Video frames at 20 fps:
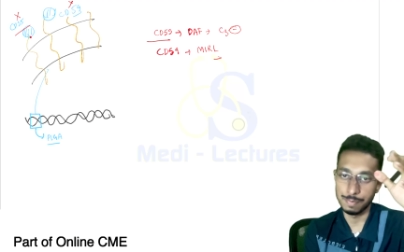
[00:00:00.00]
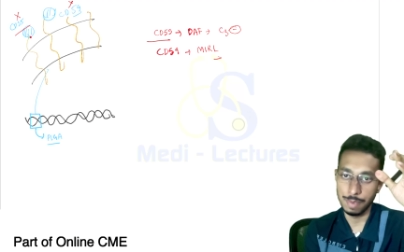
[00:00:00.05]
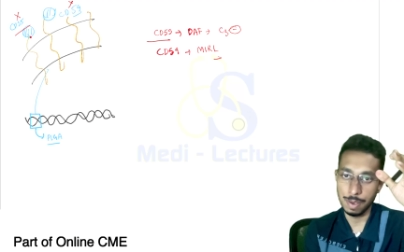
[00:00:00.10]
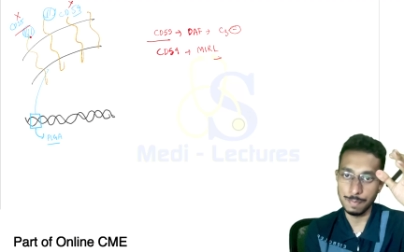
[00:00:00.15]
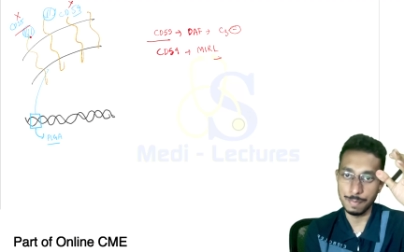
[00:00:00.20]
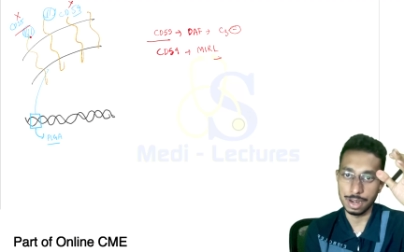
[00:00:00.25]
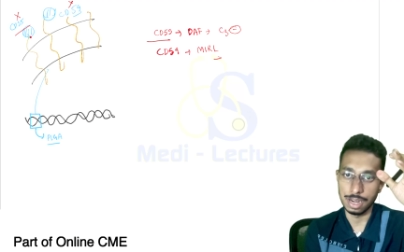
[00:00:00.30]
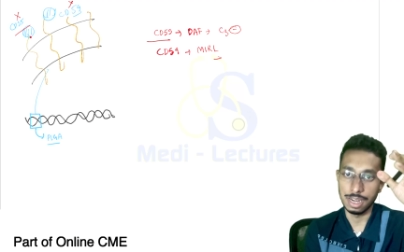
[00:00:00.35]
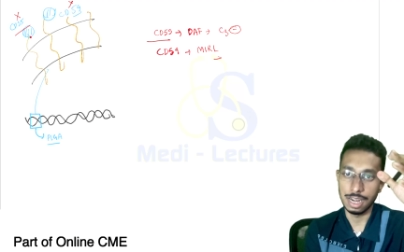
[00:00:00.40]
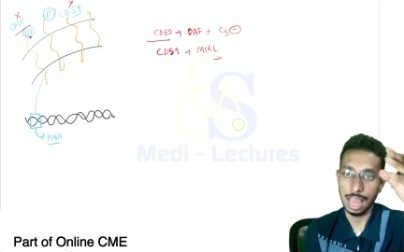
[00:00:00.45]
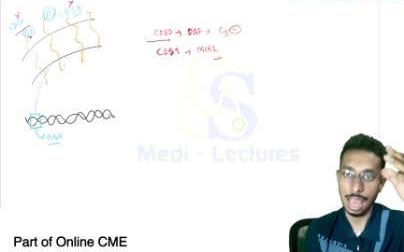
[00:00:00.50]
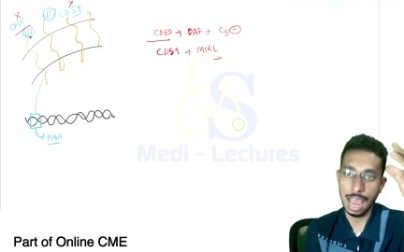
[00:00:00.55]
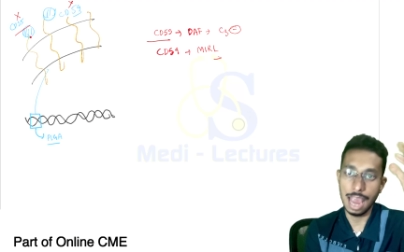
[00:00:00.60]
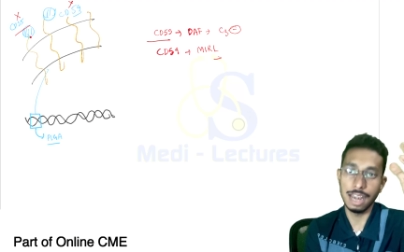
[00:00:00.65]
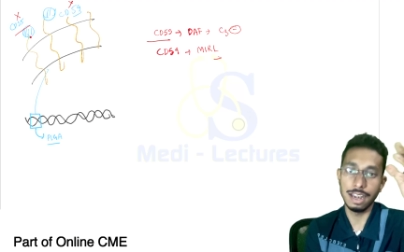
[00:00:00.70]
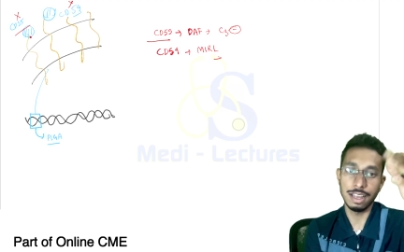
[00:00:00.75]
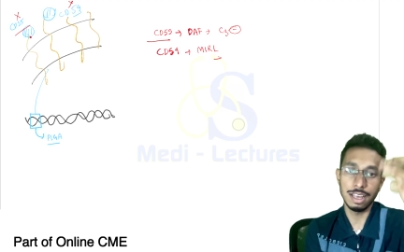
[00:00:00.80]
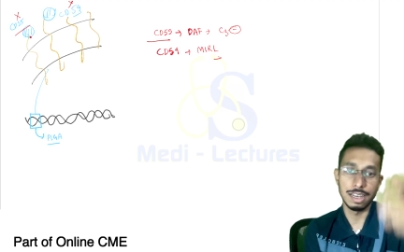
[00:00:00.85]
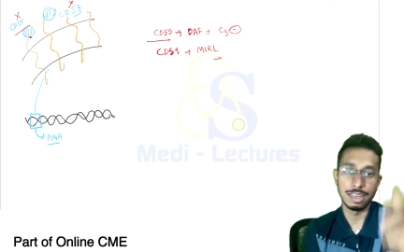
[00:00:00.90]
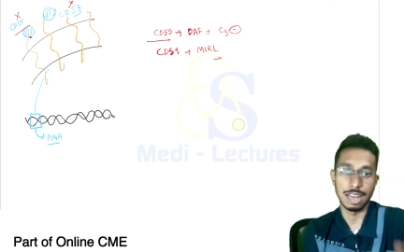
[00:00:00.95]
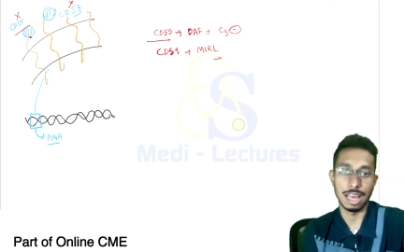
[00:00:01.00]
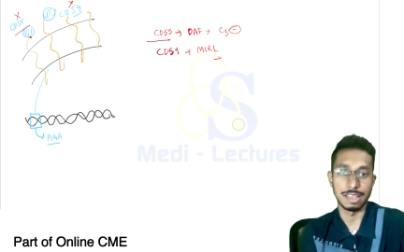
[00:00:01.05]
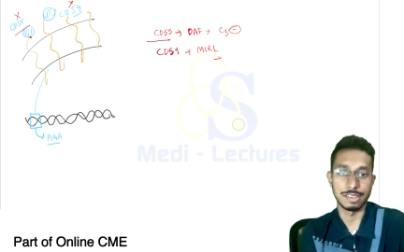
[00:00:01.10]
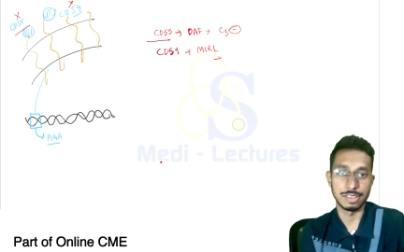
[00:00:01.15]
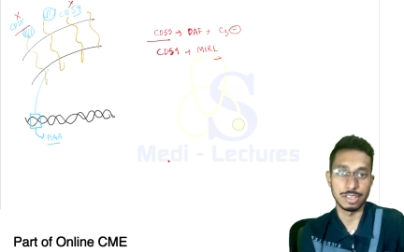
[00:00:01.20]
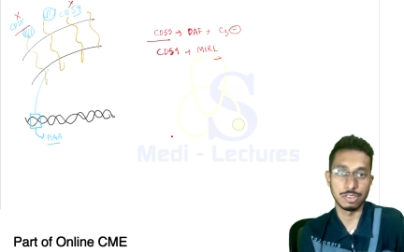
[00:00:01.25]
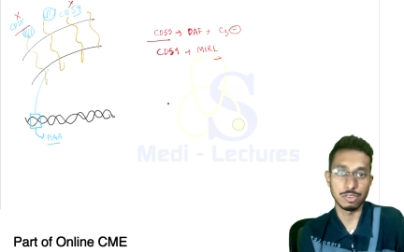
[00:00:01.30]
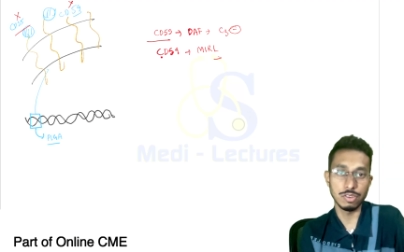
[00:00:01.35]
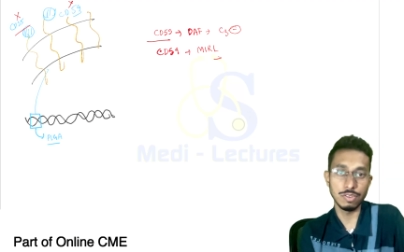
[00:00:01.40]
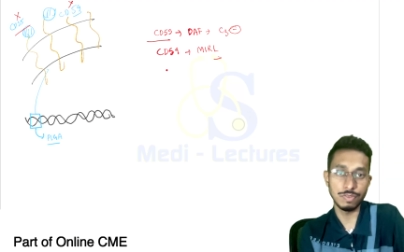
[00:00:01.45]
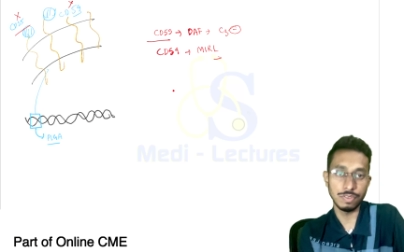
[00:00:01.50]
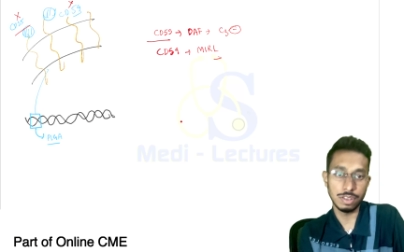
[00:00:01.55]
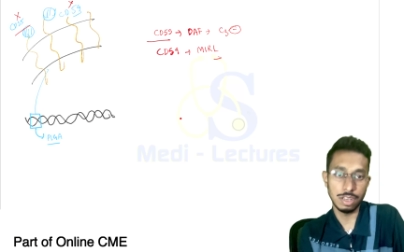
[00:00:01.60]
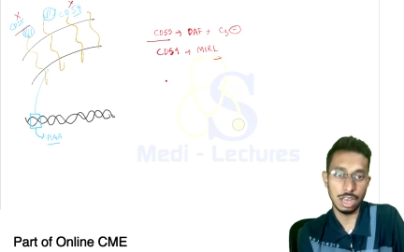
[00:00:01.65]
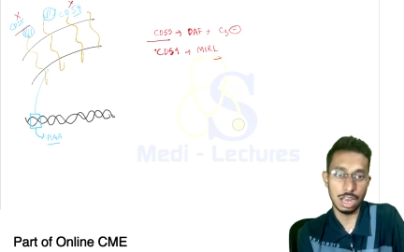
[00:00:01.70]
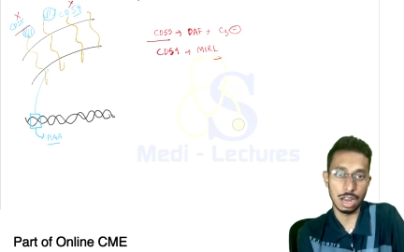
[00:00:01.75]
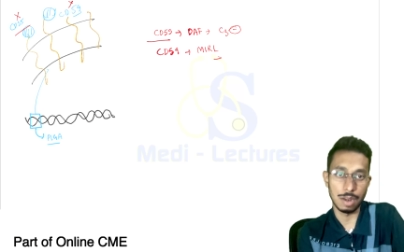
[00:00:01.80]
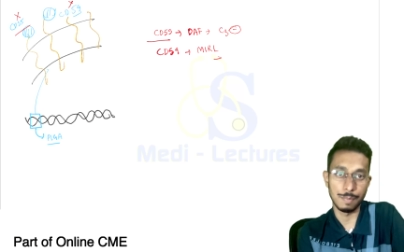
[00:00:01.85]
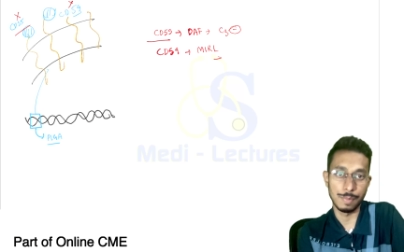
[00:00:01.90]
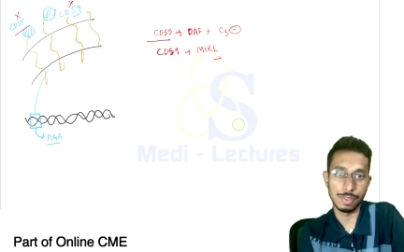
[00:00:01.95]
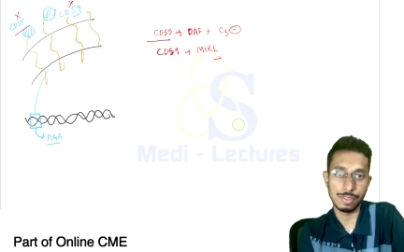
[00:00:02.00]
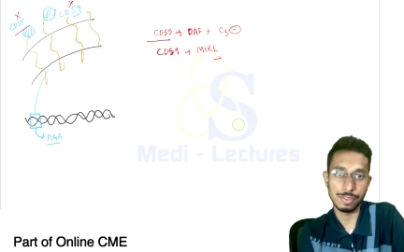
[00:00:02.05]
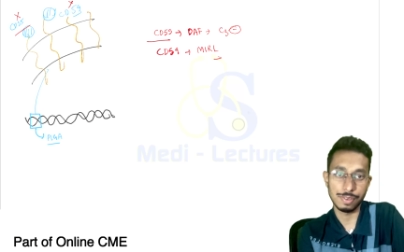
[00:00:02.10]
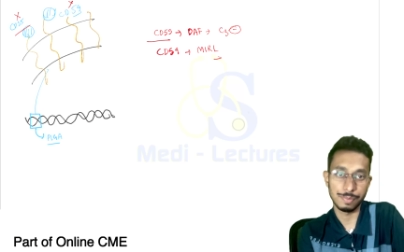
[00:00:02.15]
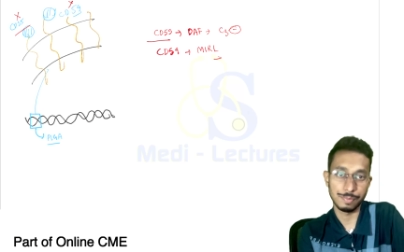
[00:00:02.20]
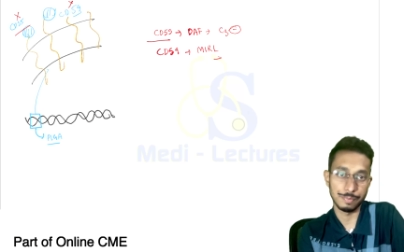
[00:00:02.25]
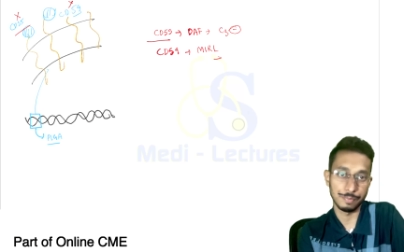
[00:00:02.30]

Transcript: membrane and lysis of RBC.